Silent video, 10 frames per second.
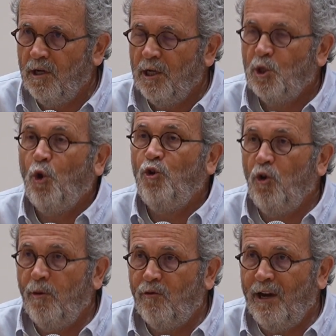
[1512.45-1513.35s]
So on
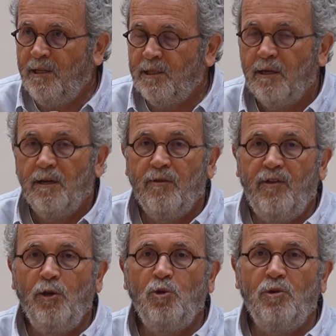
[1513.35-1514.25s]
human rights,
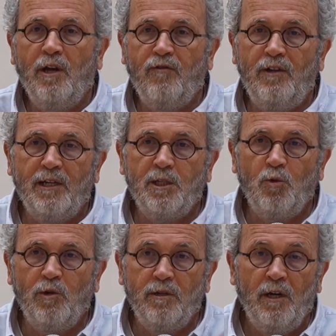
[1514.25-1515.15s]
they should have the last
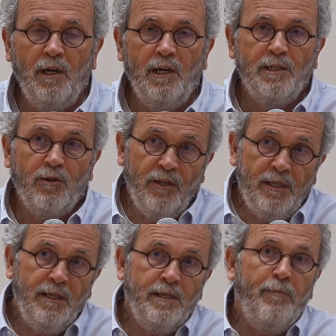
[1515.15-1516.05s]
word. So
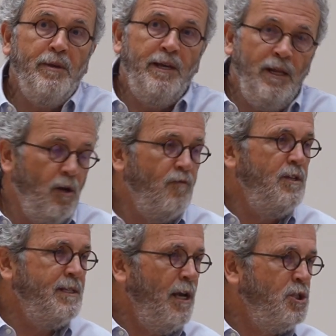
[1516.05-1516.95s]
this is the beginning of
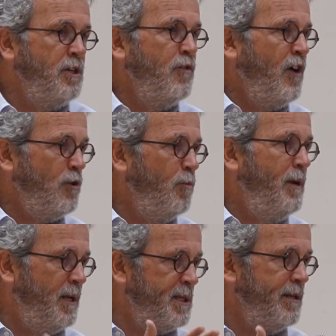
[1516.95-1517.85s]
discussion of how to
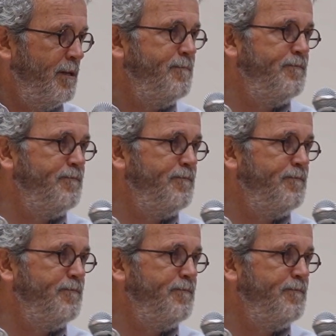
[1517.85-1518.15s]
balance it.